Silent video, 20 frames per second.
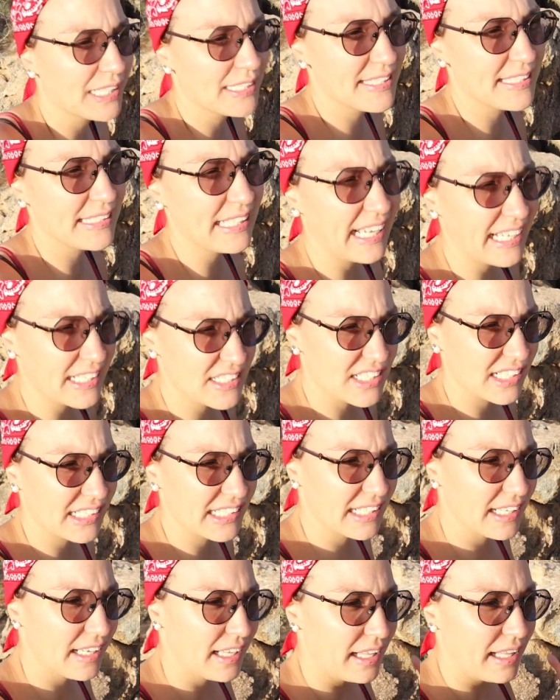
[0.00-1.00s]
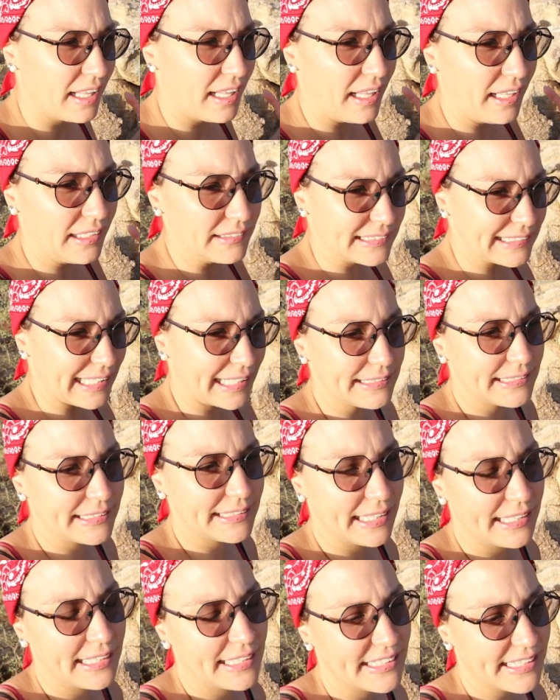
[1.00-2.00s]
can see actually
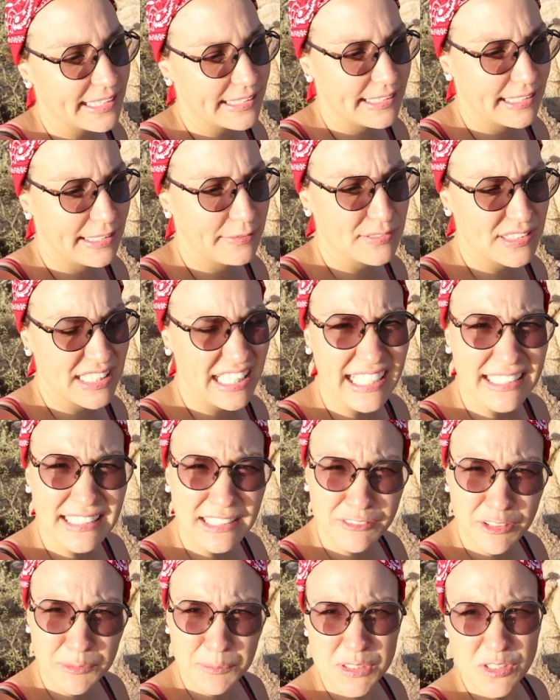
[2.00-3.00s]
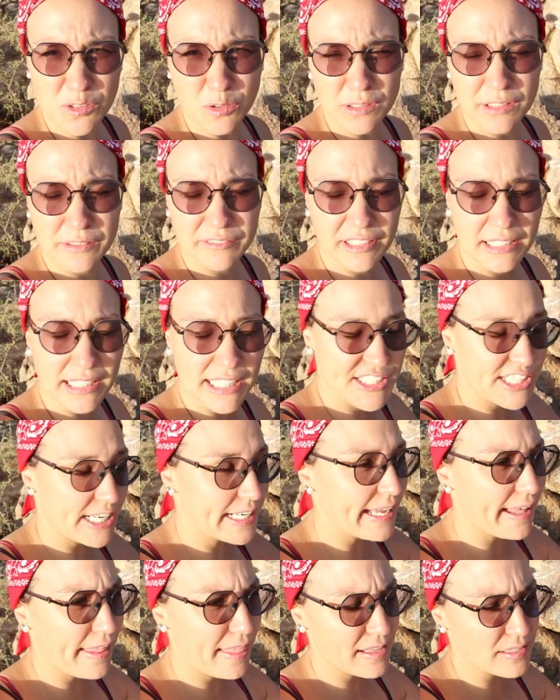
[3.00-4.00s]
such initiatives like the Women's Only Village
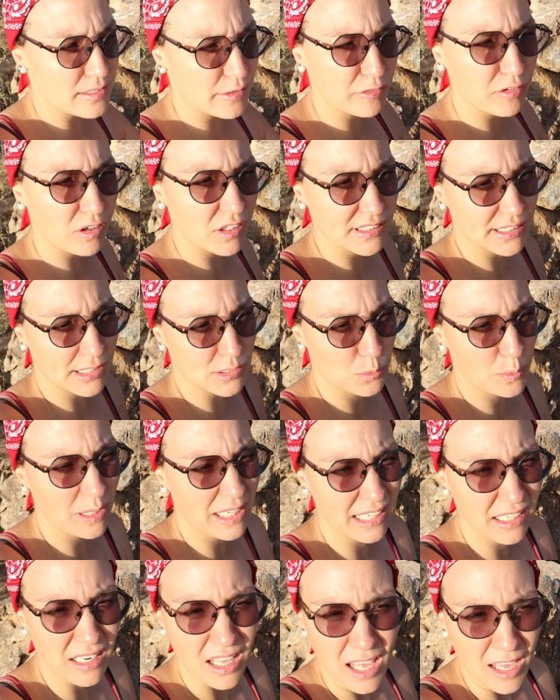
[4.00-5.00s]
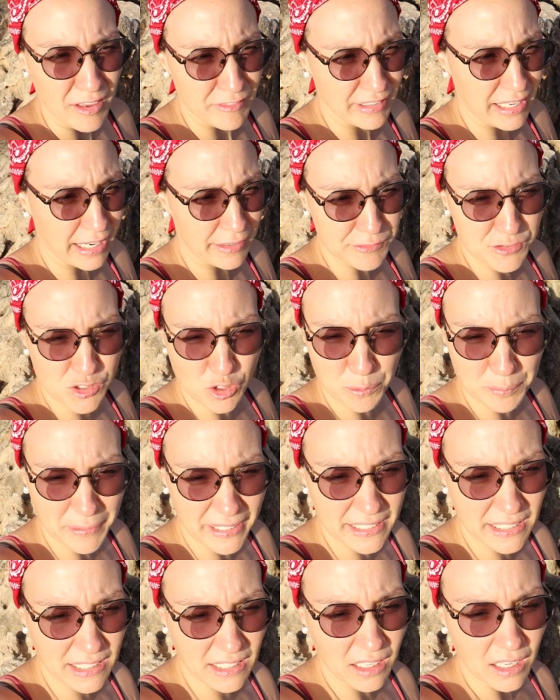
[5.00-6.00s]
and others, of course, as well. We have so
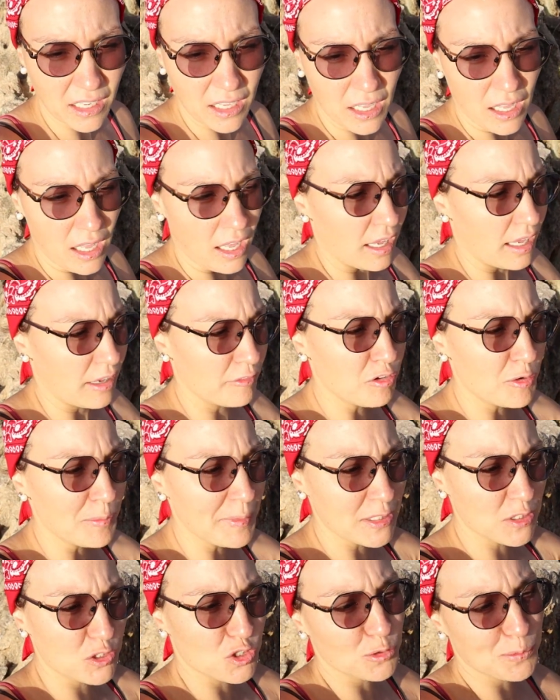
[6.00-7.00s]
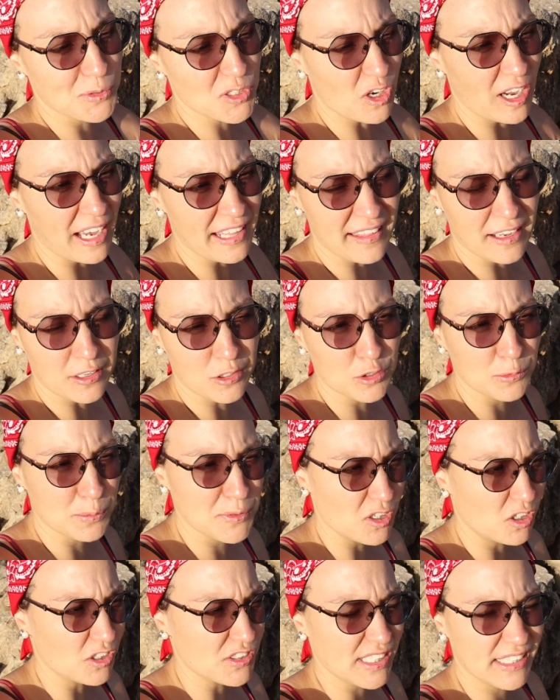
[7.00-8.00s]
many women groups or other
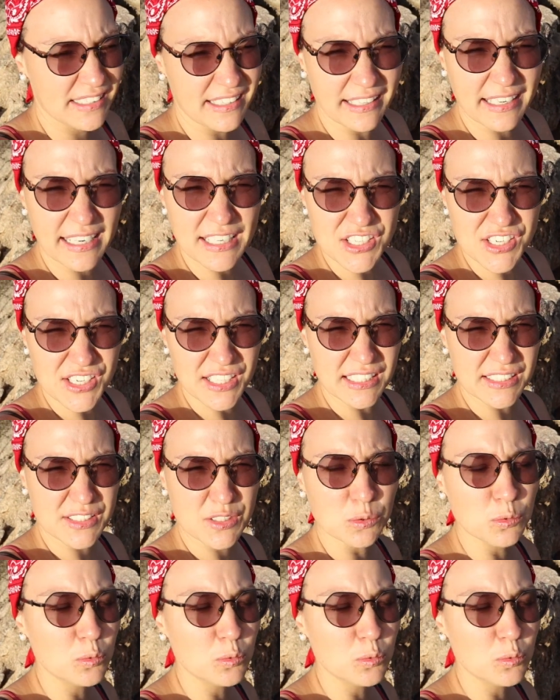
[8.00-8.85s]
groups, also internationals,